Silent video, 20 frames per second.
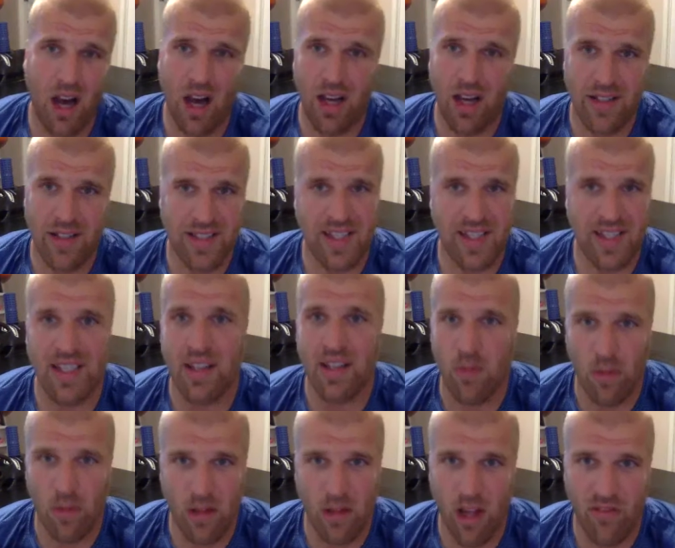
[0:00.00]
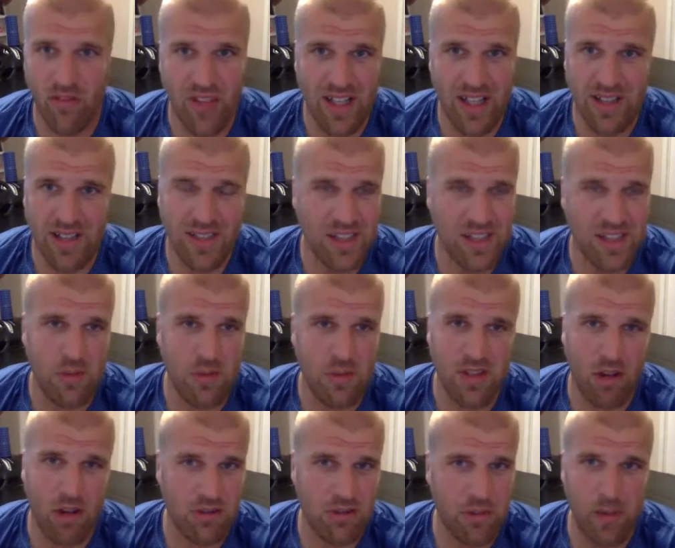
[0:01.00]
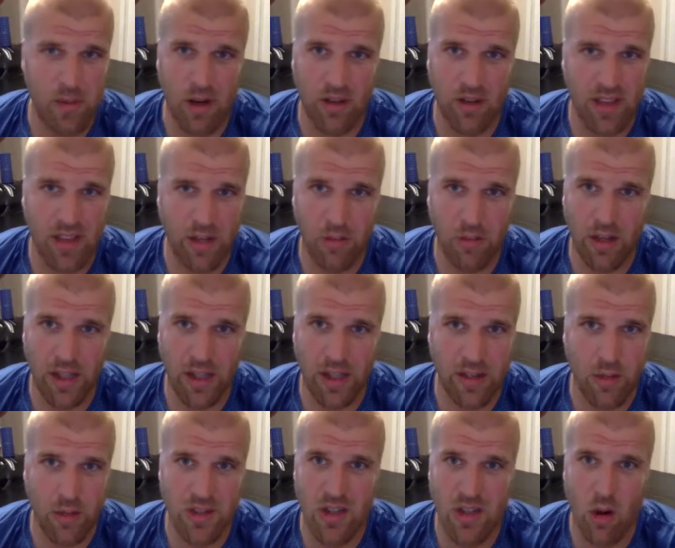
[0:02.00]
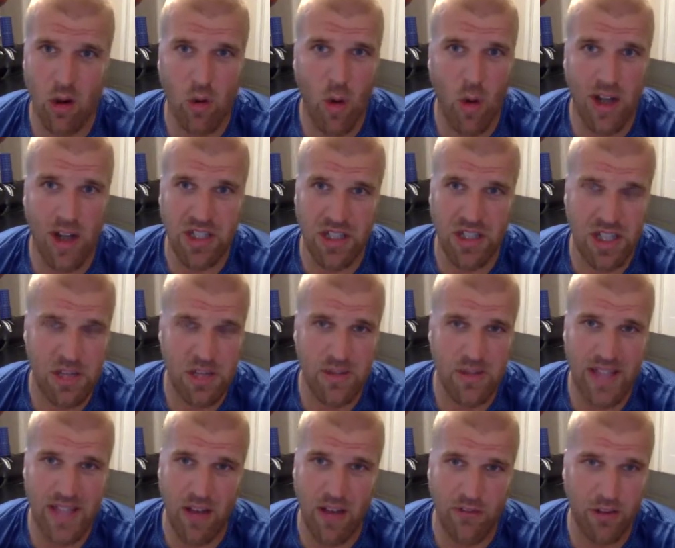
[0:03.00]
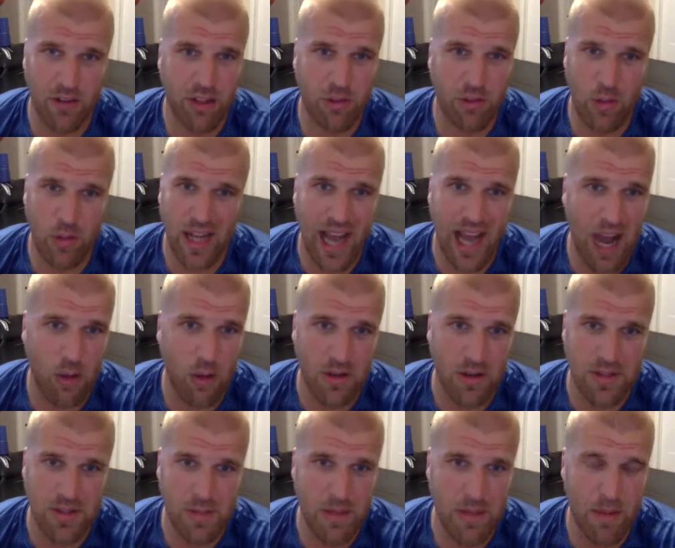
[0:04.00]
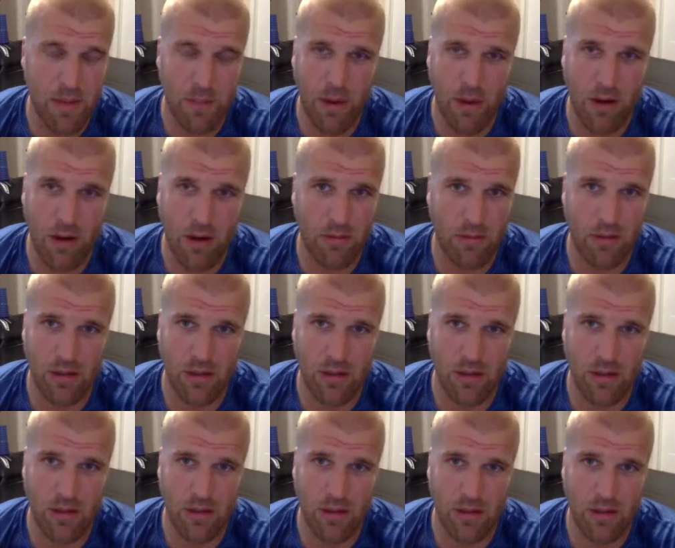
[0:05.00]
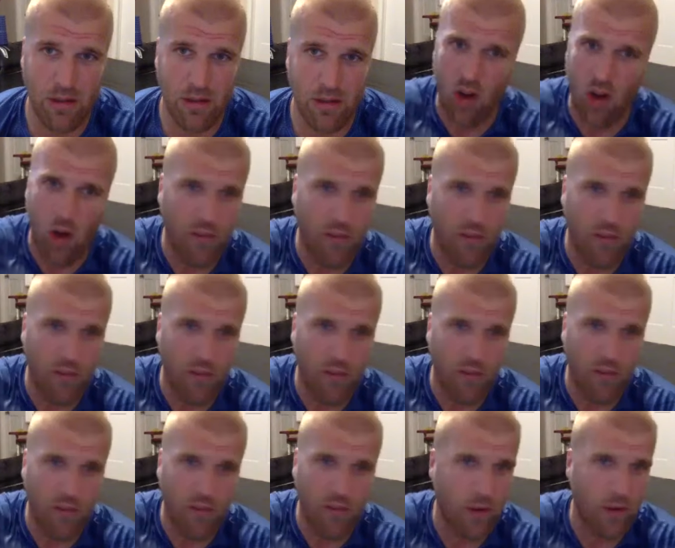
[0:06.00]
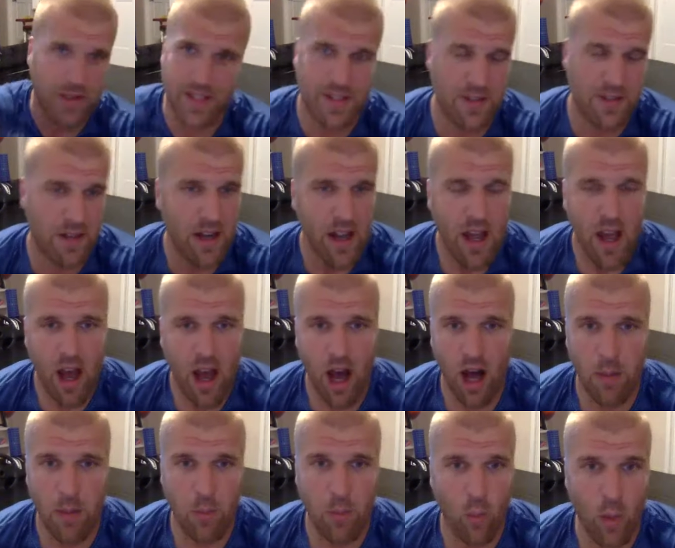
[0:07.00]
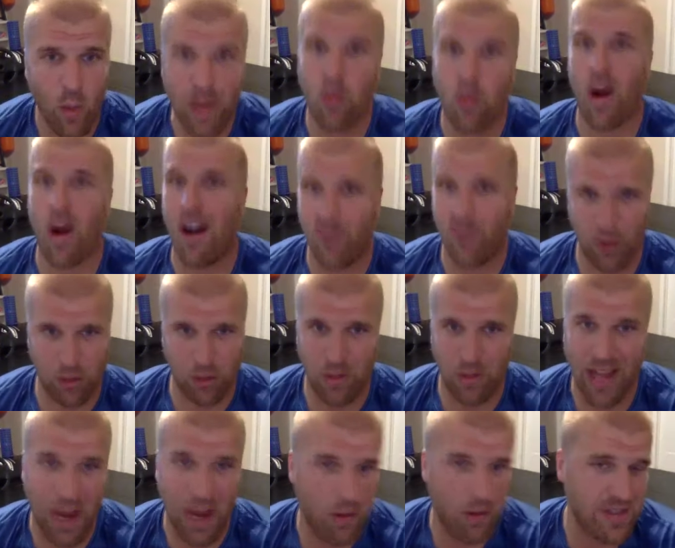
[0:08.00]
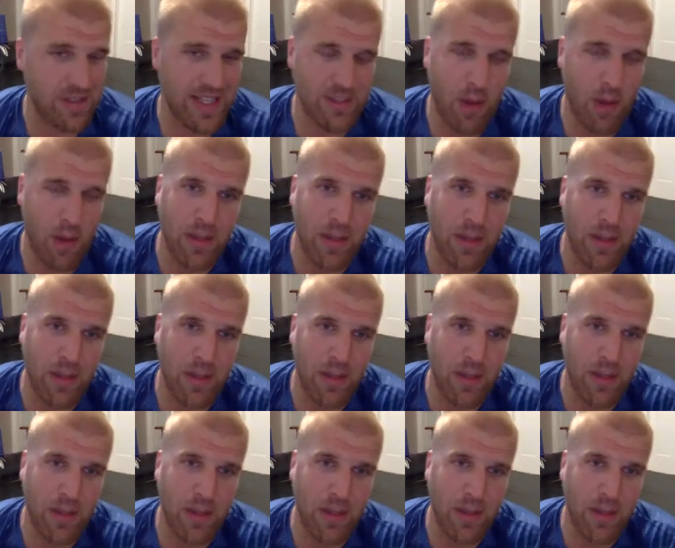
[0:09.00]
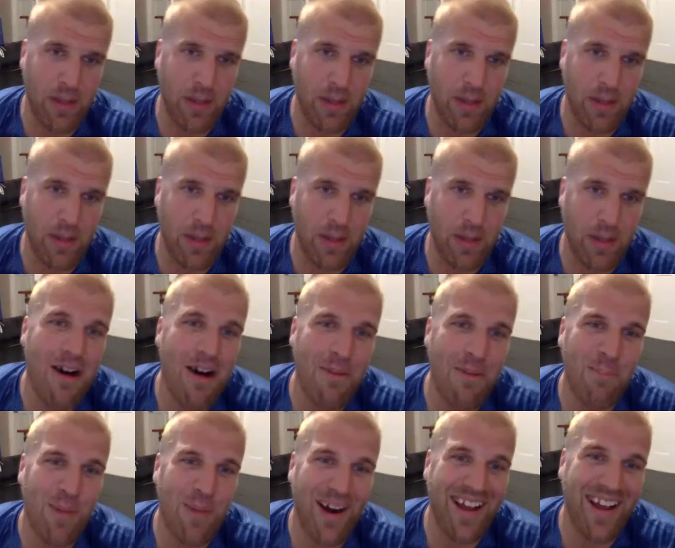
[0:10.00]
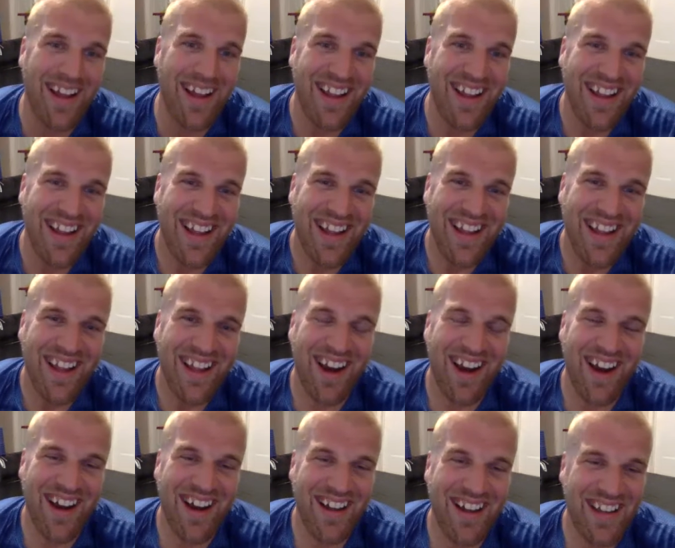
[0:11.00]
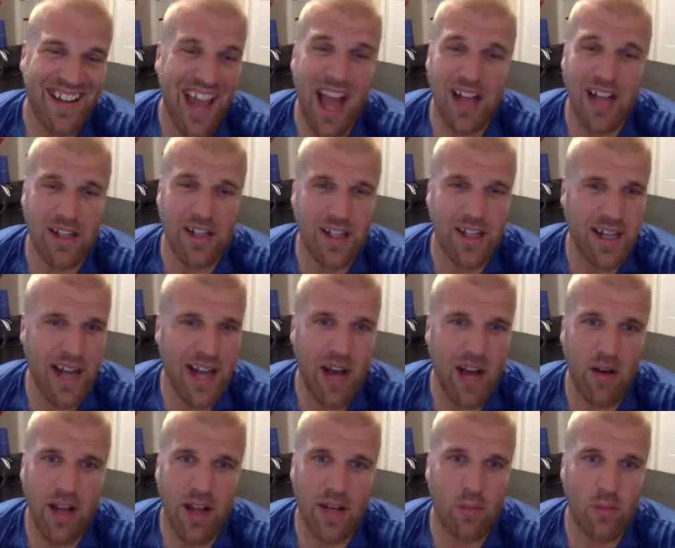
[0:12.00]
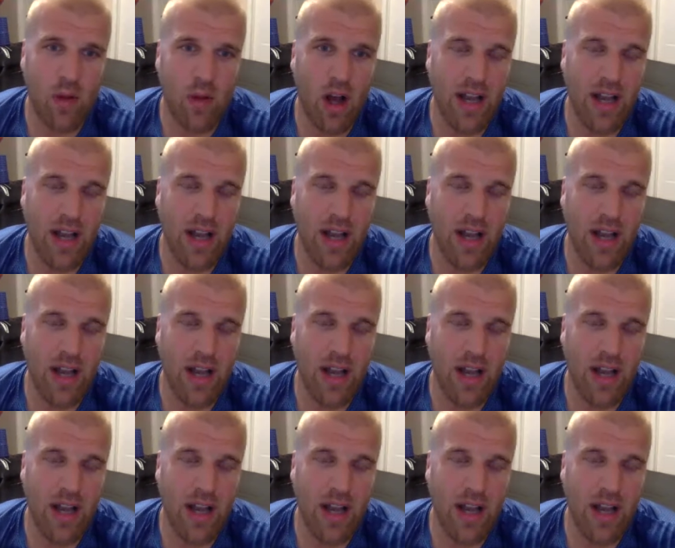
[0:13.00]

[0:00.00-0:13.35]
Cindy will love this. She was ultra marathon running. There was no question. She was out for 3 hours. Me and my partner were like, go for it, sister. We were out for 3 hours. That's why we knew. But yeah, get out and run.